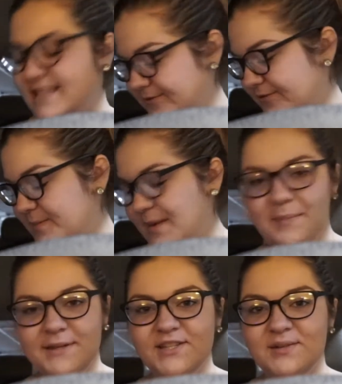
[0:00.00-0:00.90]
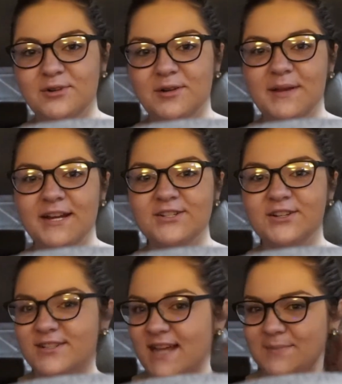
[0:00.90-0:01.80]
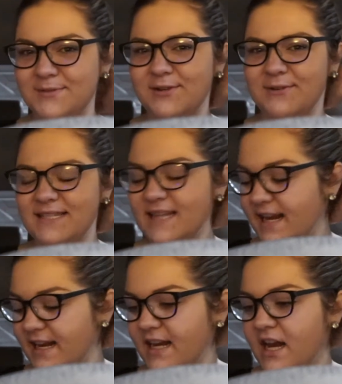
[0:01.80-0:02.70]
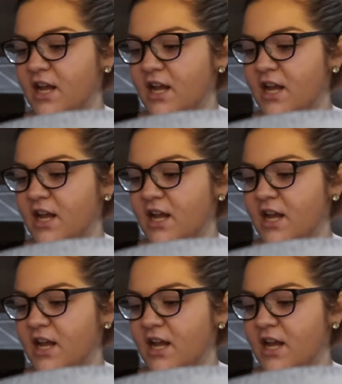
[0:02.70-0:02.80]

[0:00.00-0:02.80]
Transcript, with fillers: different baby's newborn pictures. I'm so excited.